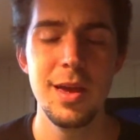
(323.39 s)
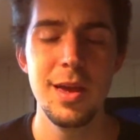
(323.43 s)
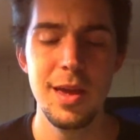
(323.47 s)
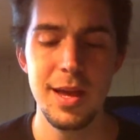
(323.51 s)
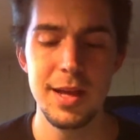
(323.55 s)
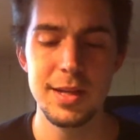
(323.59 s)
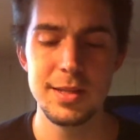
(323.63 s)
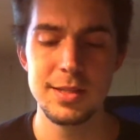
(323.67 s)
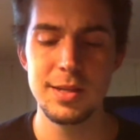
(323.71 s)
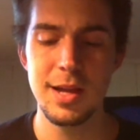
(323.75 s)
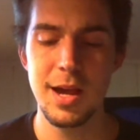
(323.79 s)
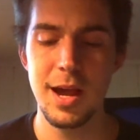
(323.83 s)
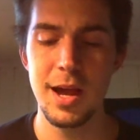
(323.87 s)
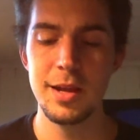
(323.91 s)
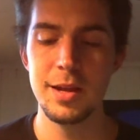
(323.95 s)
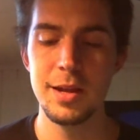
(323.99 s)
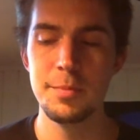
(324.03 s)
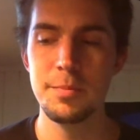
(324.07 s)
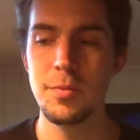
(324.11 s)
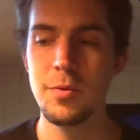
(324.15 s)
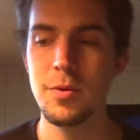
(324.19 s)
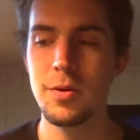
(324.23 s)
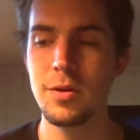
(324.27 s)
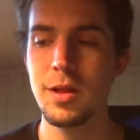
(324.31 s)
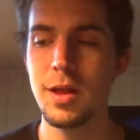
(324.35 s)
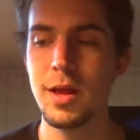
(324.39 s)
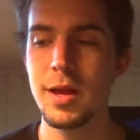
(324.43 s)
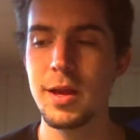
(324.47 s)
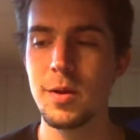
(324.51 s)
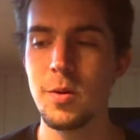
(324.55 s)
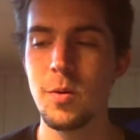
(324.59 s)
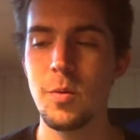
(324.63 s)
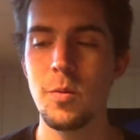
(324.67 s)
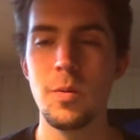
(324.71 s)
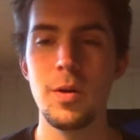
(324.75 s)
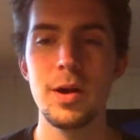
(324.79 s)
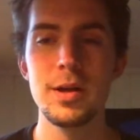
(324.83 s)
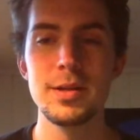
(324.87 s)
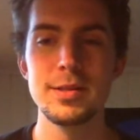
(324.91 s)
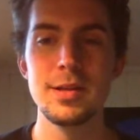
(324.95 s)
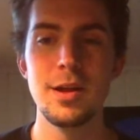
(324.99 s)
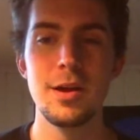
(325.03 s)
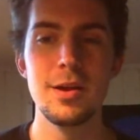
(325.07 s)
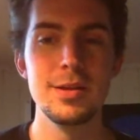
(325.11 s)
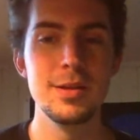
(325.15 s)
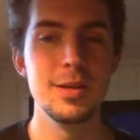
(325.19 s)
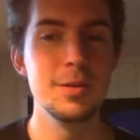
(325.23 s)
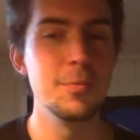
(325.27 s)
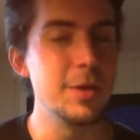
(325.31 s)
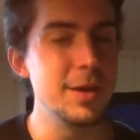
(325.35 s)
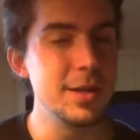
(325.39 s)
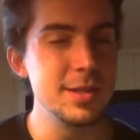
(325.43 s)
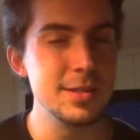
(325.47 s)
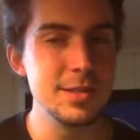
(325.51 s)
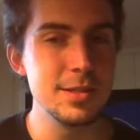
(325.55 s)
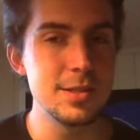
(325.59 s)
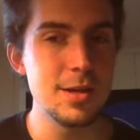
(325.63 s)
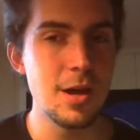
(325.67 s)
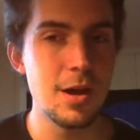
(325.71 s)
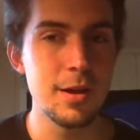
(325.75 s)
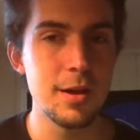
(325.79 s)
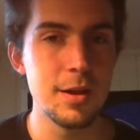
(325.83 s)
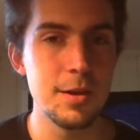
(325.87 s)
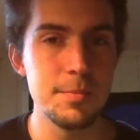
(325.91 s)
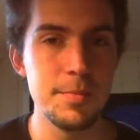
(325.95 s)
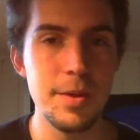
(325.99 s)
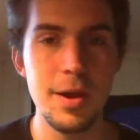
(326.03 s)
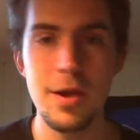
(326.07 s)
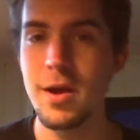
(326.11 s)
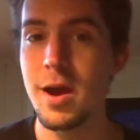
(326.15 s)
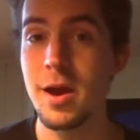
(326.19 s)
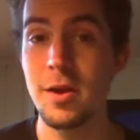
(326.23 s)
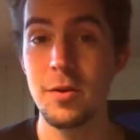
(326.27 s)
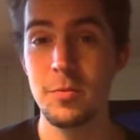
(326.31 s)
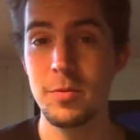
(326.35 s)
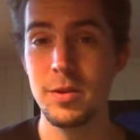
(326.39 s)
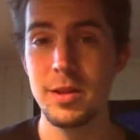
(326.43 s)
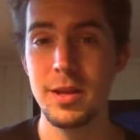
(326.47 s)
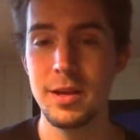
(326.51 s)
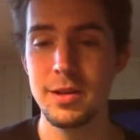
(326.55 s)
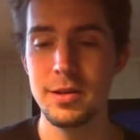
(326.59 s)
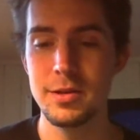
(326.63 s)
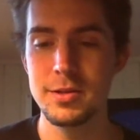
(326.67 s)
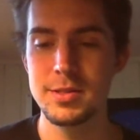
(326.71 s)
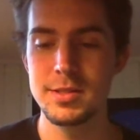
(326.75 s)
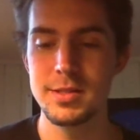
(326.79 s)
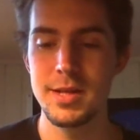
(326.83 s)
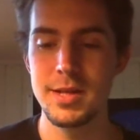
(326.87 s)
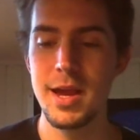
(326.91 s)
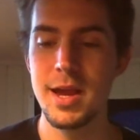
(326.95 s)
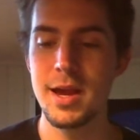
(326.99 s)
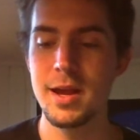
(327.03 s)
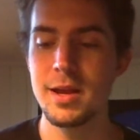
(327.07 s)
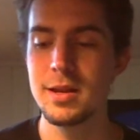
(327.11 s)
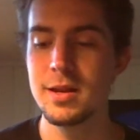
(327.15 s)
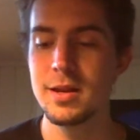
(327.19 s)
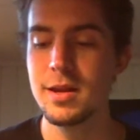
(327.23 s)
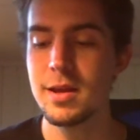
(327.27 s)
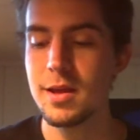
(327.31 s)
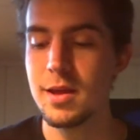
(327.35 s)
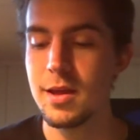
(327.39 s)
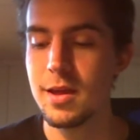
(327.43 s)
it's kind of more like, what is he talking about? I don't really understand.